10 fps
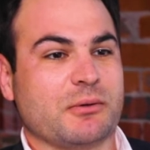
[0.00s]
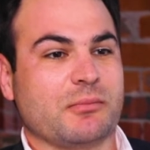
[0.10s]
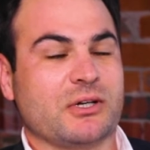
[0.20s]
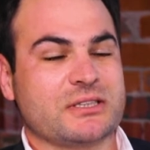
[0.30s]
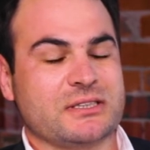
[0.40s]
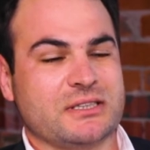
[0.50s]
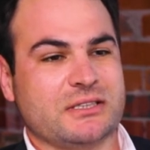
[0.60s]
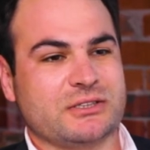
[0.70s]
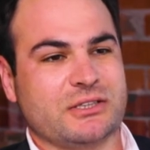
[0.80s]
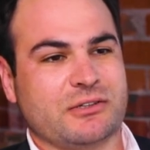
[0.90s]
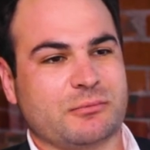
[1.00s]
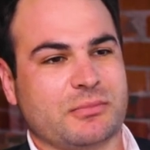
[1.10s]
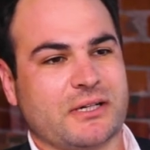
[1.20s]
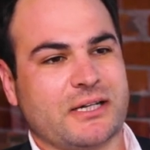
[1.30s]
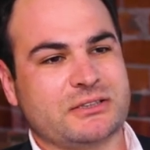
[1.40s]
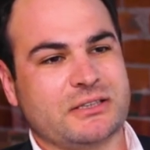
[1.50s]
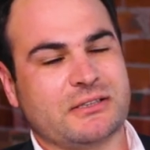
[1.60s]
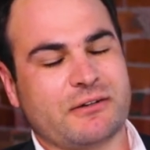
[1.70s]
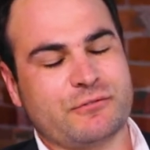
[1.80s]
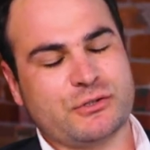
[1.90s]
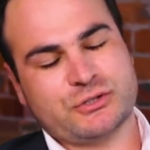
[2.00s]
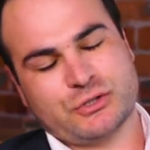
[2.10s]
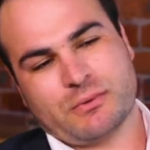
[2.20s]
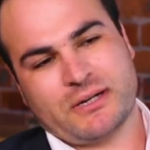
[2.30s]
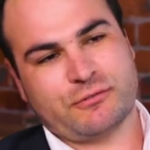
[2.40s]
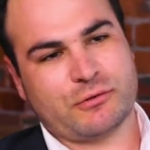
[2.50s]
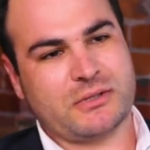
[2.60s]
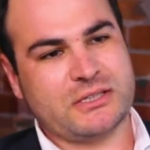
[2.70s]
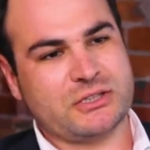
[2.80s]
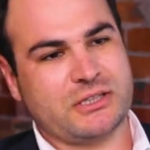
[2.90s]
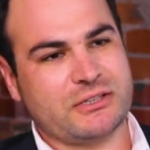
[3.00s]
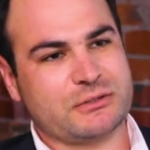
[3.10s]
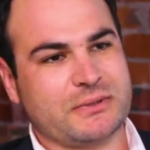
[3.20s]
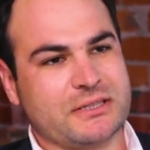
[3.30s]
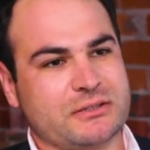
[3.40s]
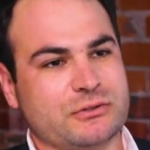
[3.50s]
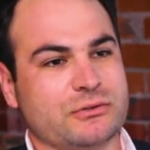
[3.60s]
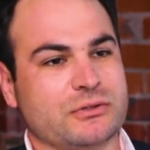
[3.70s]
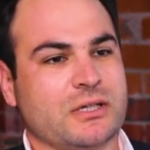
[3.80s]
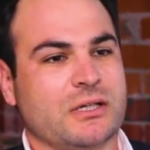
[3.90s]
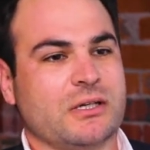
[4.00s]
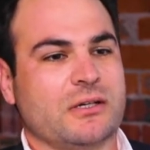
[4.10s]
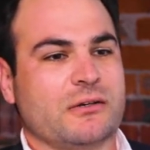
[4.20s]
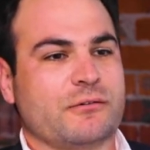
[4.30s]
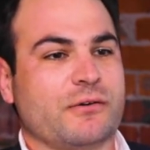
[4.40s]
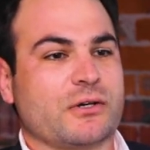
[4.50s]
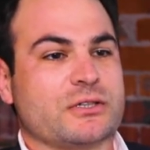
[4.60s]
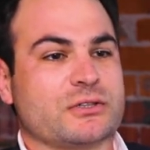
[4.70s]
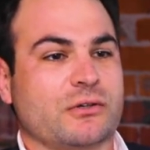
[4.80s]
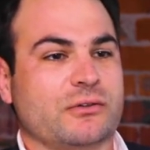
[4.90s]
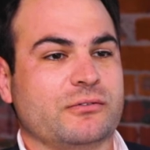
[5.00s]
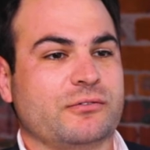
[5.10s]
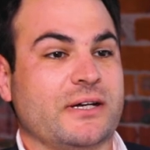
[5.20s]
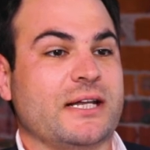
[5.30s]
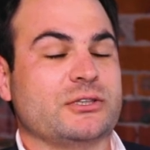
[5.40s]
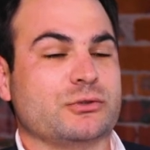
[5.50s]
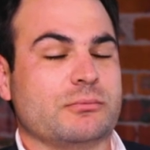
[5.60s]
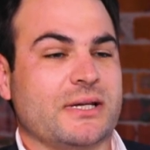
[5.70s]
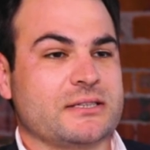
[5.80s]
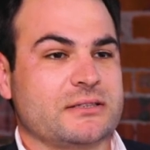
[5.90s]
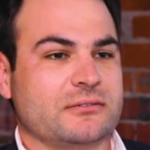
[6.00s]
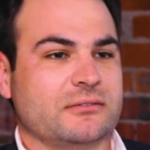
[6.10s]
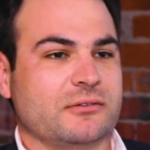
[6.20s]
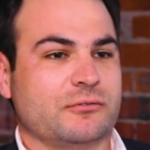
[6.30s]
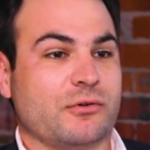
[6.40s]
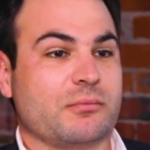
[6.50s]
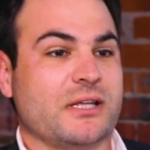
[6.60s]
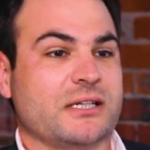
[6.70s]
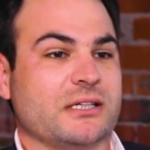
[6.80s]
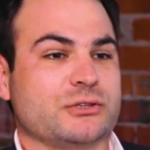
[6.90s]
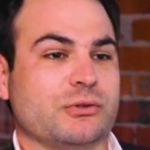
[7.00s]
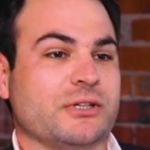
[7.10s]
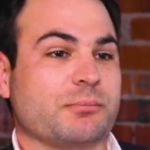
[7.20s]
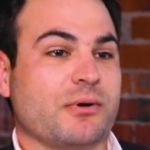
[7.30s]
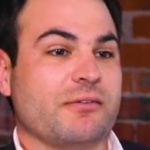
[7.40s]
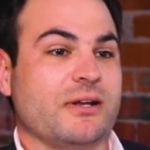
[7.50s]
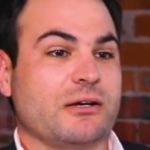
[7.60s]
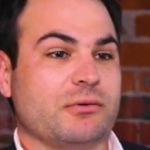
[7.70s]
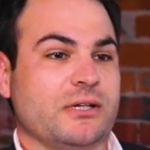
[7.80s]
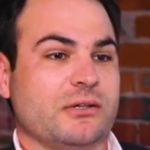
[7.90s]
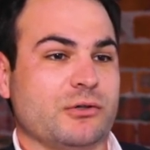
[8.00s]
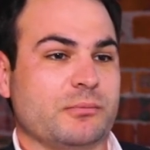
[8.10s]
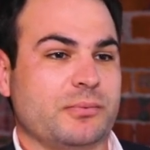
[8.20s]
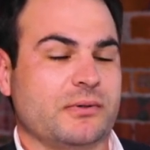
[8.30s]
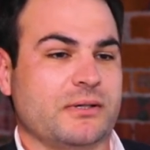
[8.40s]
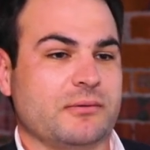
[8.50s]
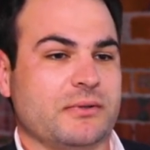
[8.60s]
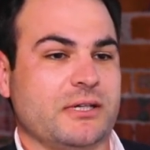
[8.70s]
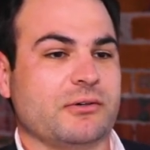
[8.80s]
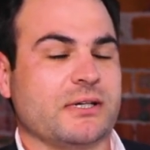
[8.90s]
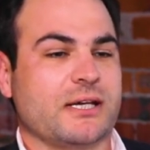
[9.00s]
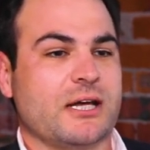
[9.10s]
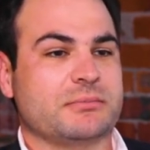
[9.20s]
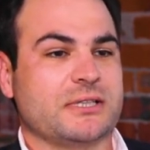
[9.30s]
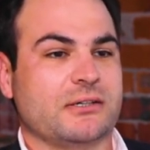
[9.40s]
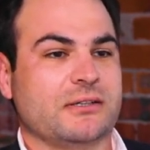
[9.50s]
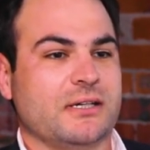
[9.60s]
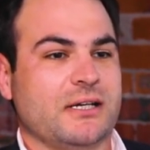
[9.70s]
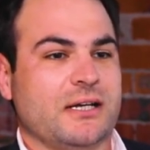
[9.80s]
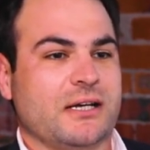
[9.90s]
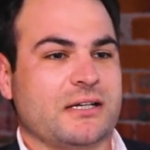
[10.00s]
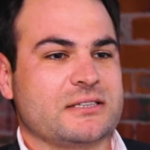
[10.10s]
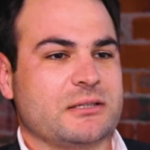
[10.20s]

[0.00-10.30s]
my master's in engineering, but I actually diverged away from the engineering space to focus on financial maths. From that, I joined a private equity group here in Cape Town. I